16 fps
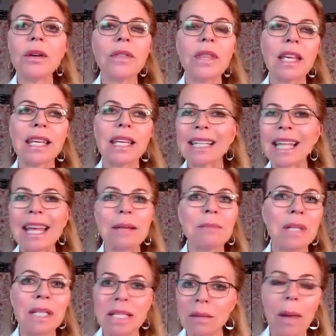the
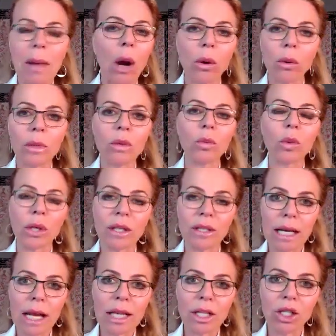enlightenment, empowerment work
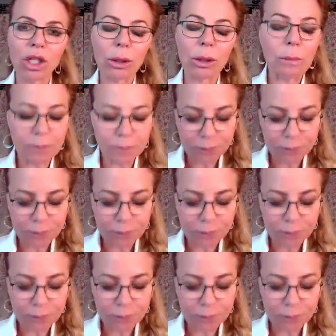that I do.